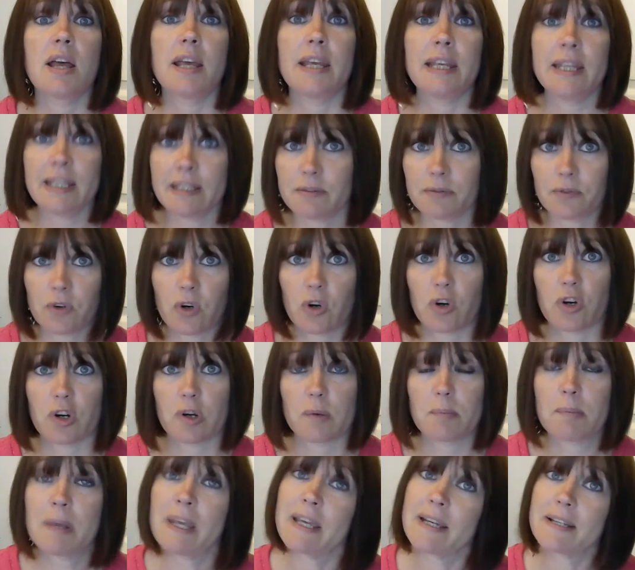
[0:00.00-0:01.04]
Eat the frog.
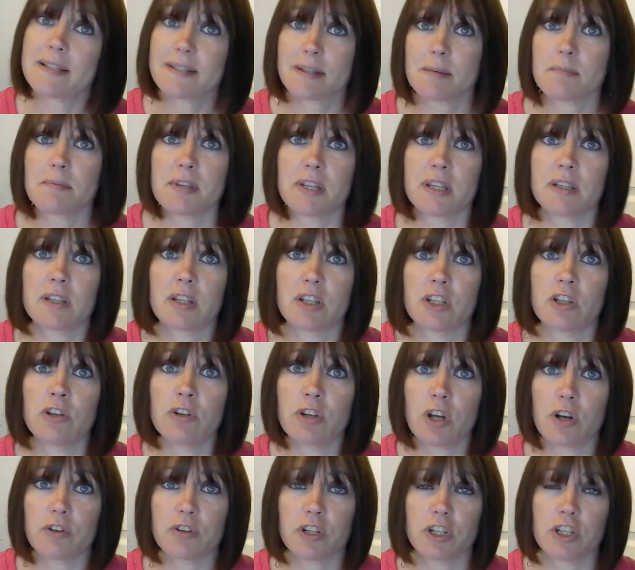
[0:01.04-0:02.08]
Pick something that you
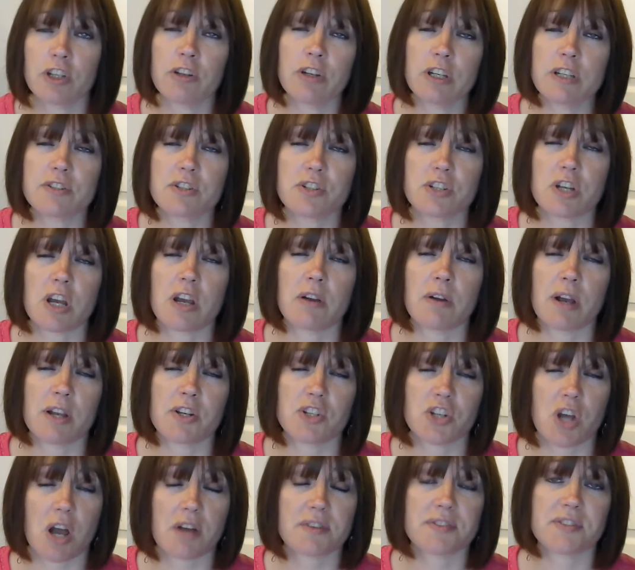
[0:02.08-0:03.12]
know that you need to do and
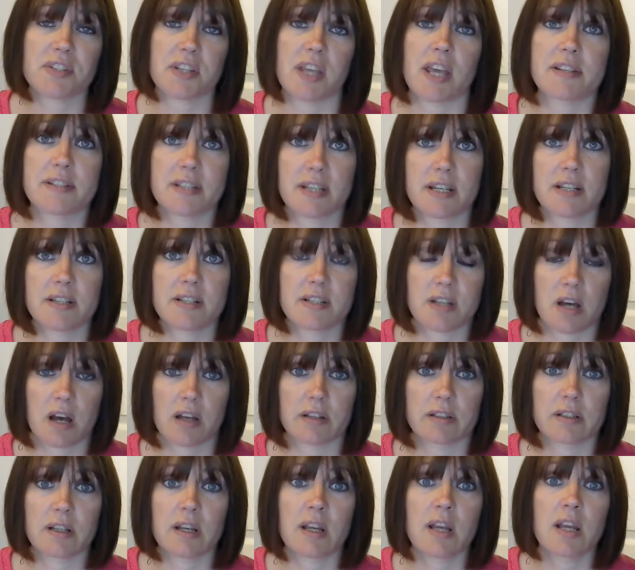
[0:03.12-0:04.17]
just get it
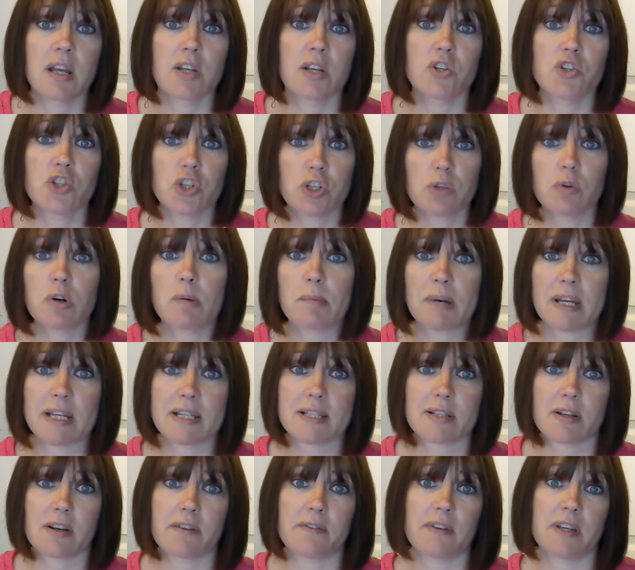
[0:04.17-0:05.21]
done. Do what
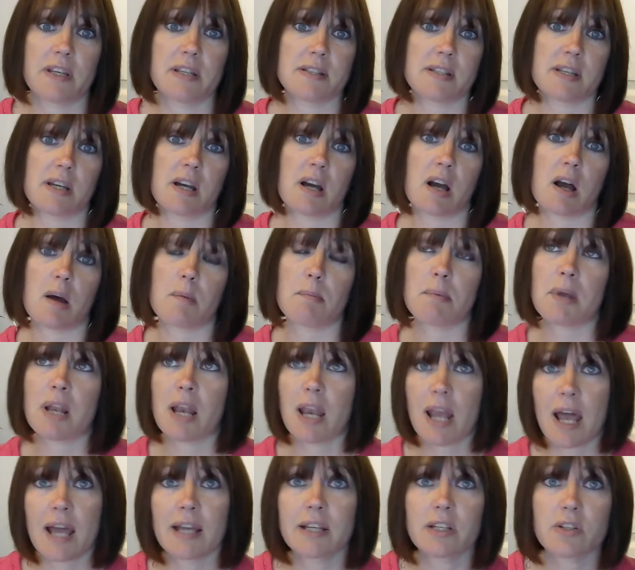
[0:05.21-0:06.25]
makes life easier.
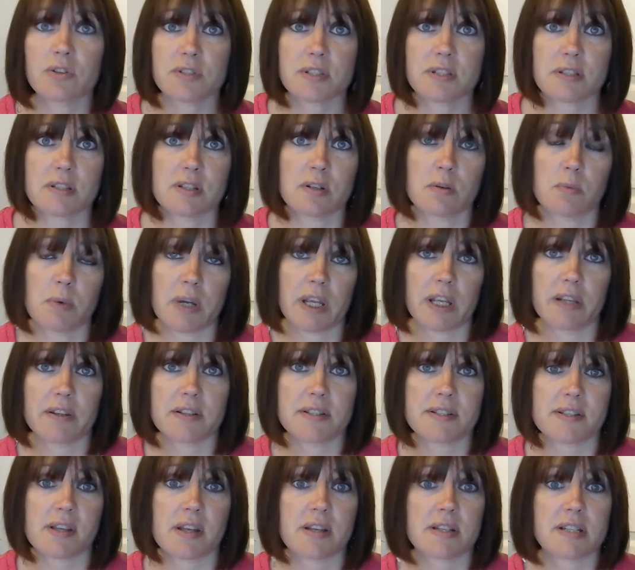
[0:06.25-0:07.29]
Plan your week the
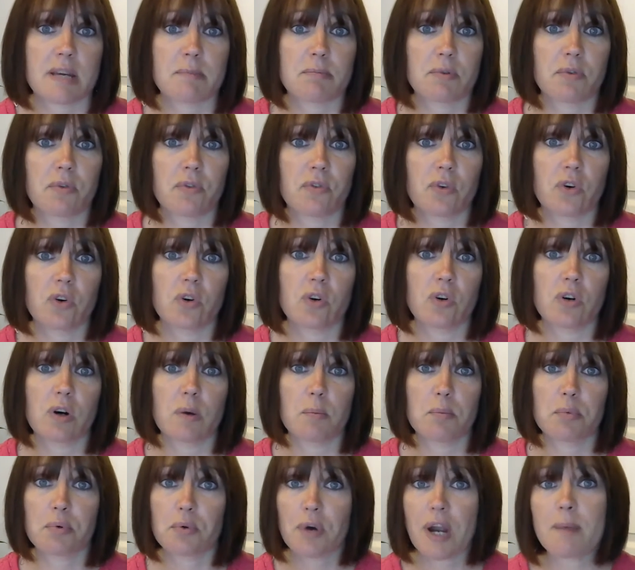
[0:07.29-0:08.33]
Sunday
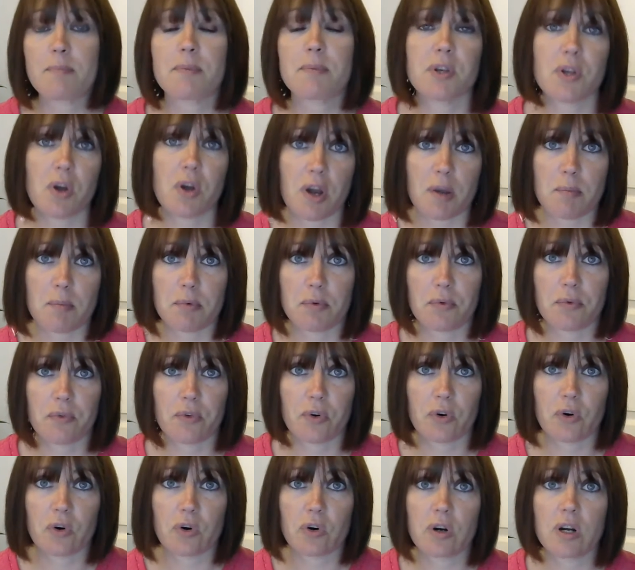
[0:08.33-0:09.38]
before, prep the night
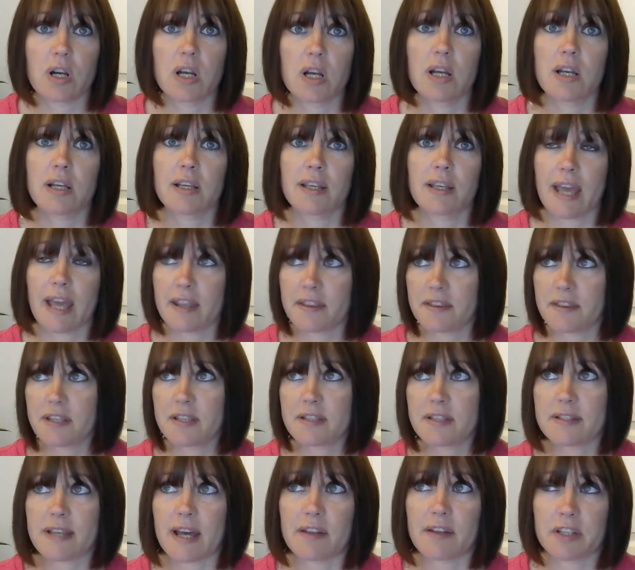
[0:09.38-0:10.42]
before, get
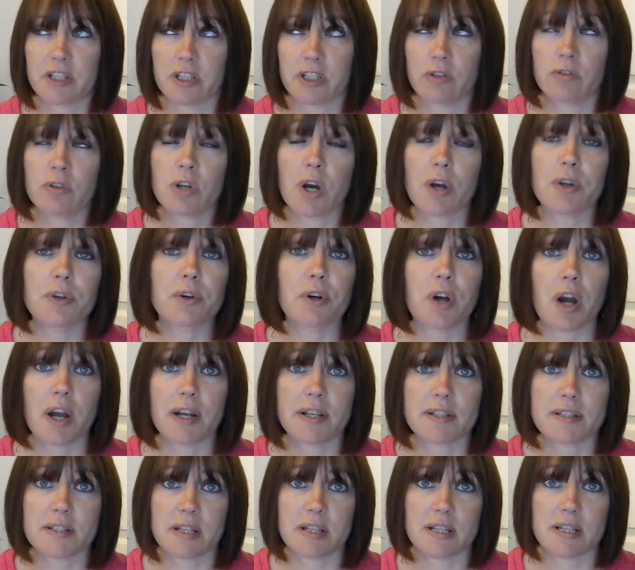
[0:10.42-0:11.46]
things out that you know you're
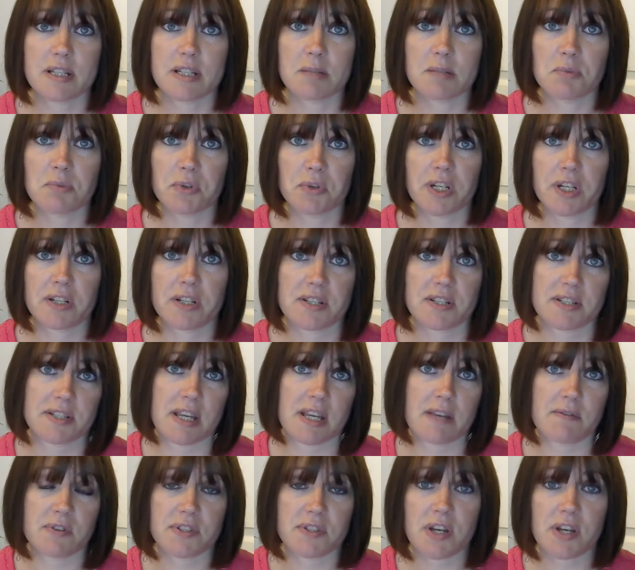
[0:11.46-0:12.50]
going to need in the morning to
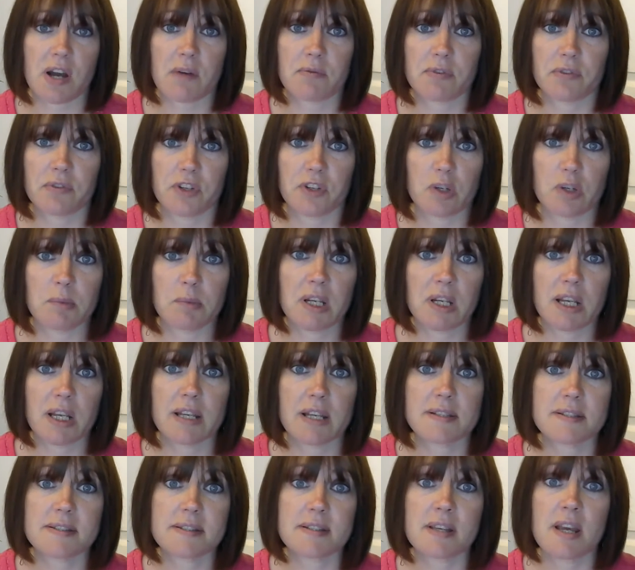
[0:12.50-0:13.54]
save yourself a few
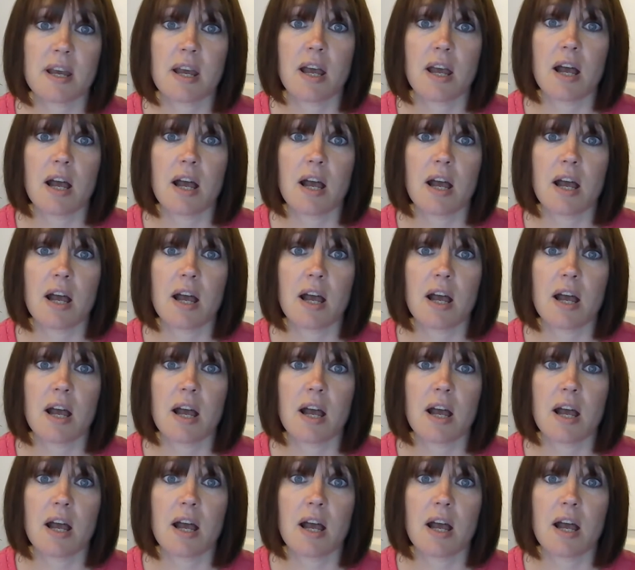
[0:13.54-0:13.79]
minutes.